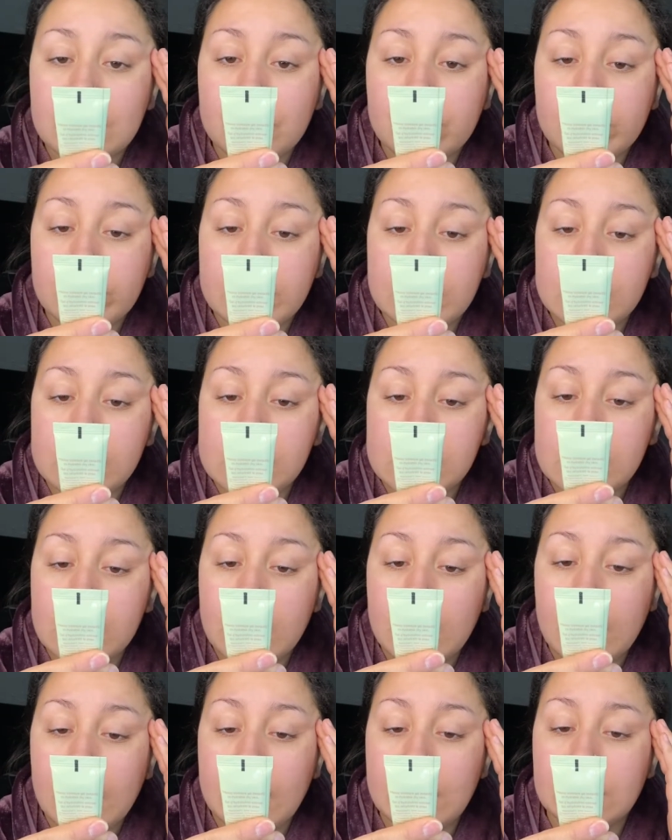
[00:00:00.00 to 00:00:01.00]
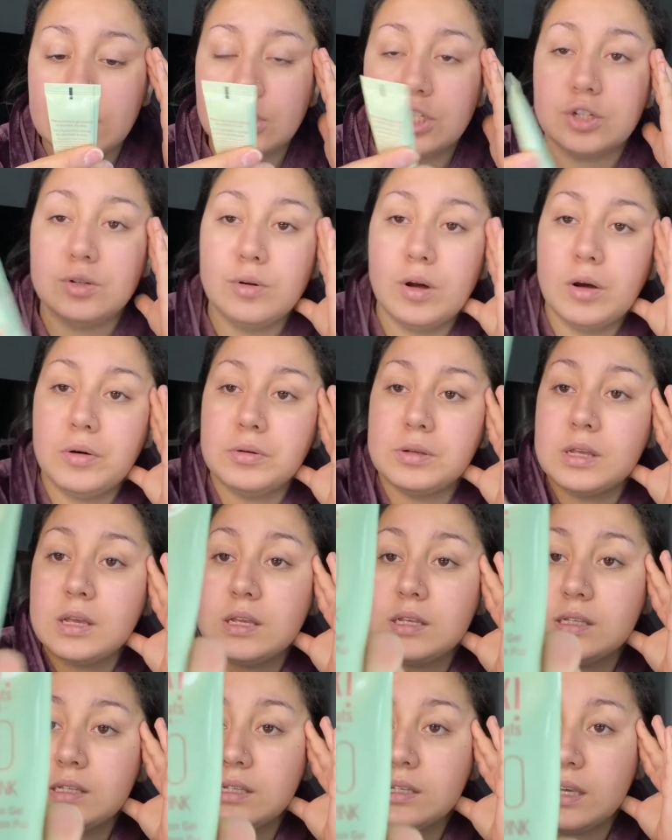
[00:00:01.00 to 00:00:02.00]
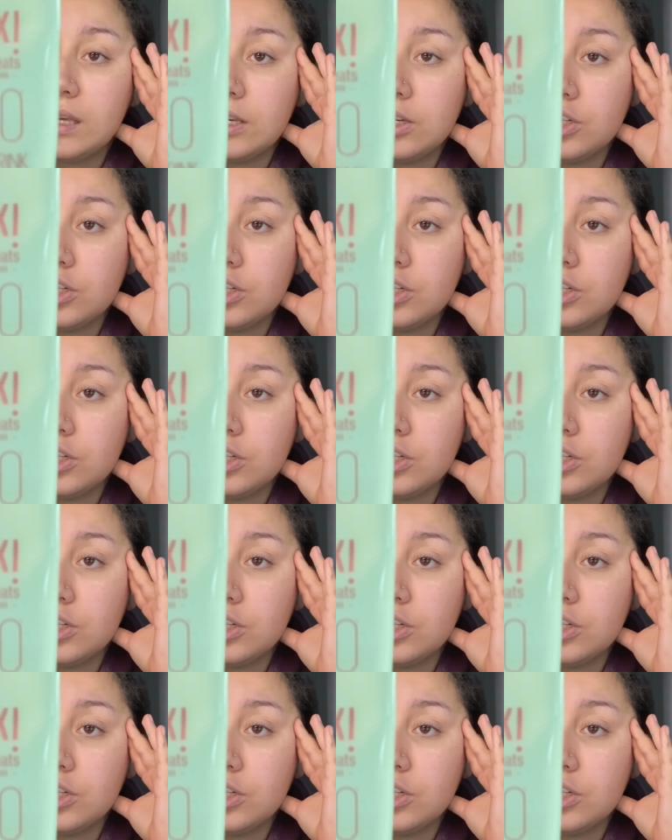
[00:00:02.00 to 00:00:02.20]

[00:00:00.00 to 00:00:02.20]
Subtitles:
Treats H2O Skin